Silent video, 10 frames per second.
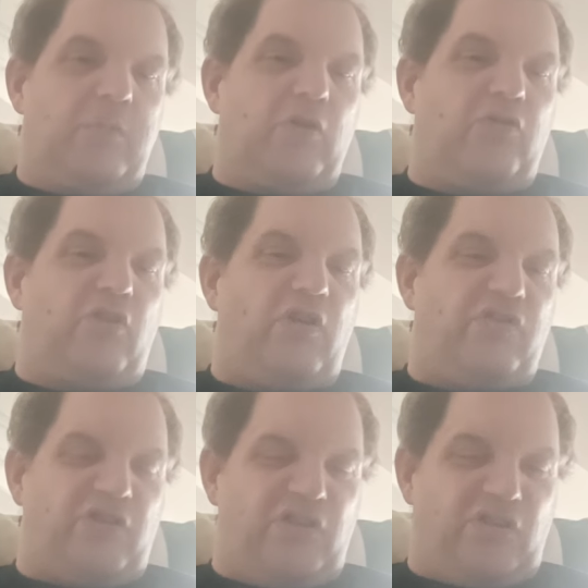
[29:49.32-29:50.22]
Plus
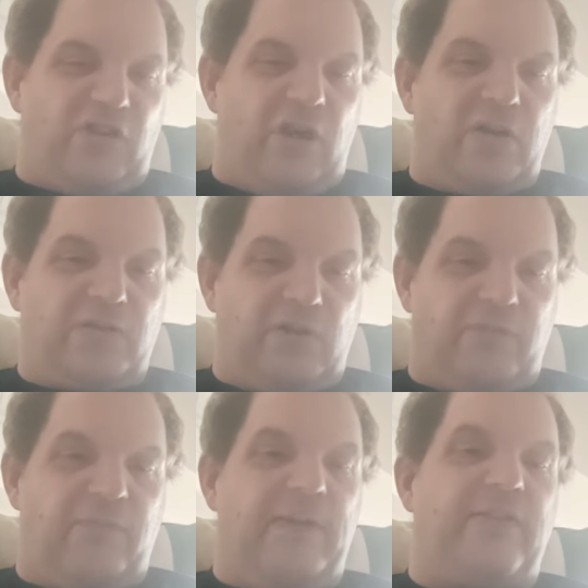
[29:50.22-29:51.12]
also start
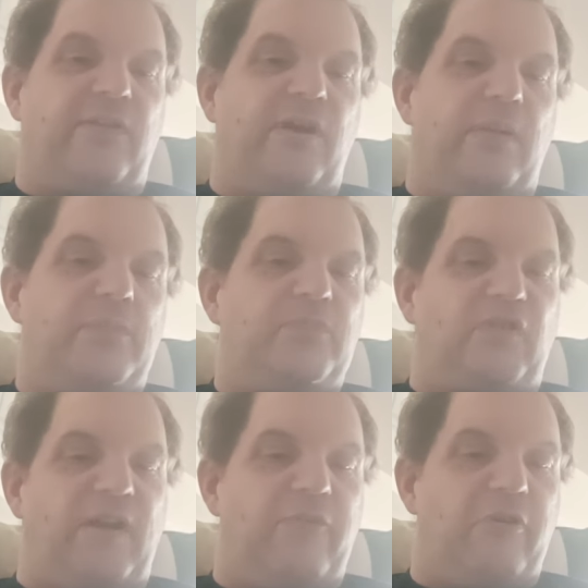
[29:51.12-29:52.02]
off with
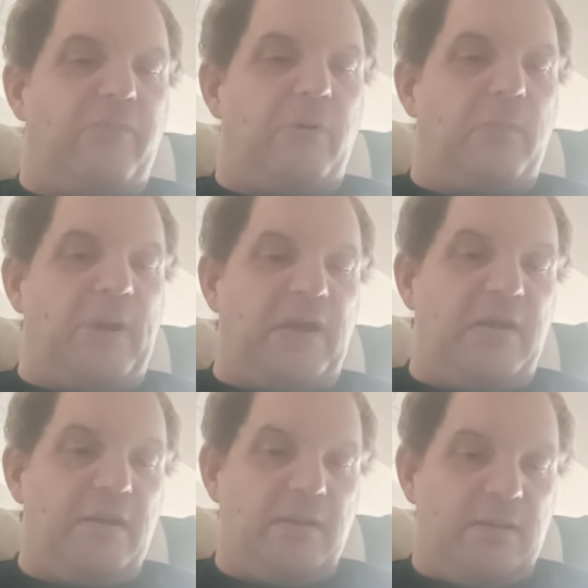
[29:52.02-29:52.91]
Tower
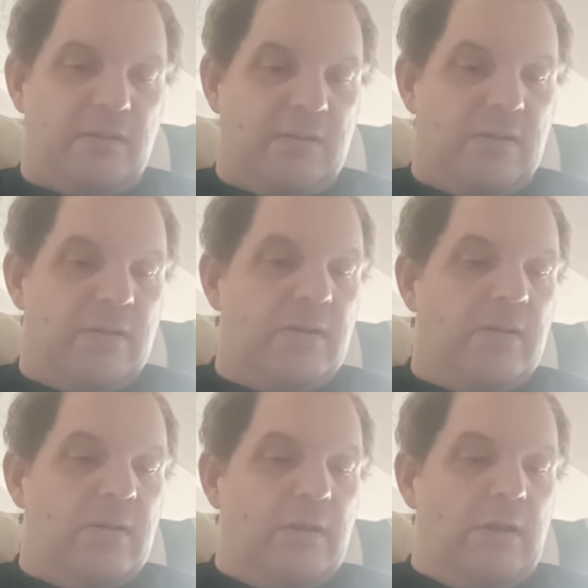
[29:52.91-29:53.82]
Woman.
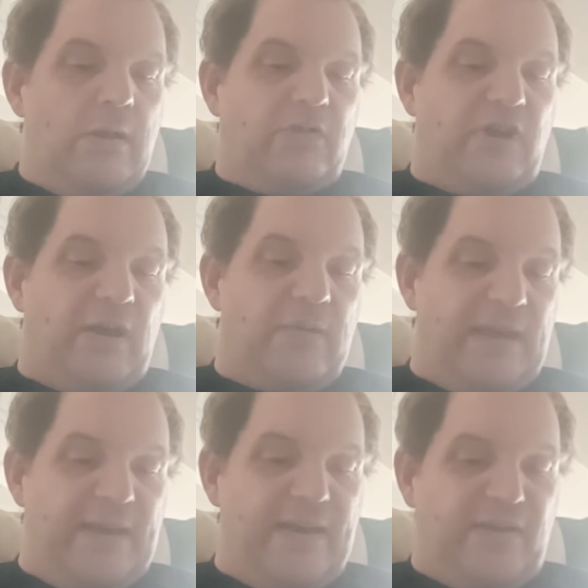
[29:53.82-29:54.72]
So,
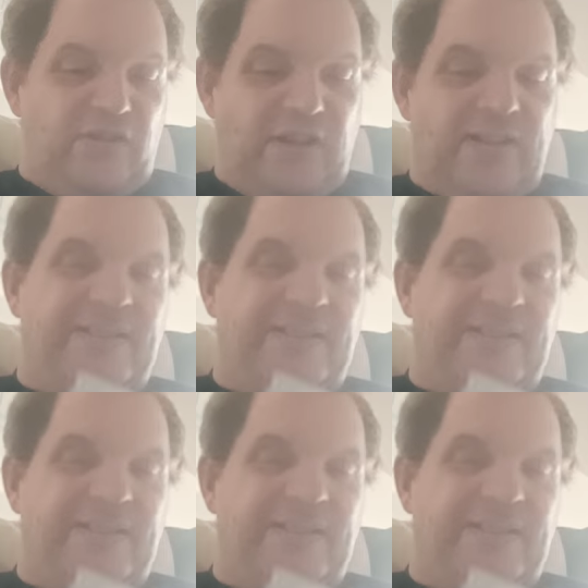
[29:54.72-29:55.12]
yes.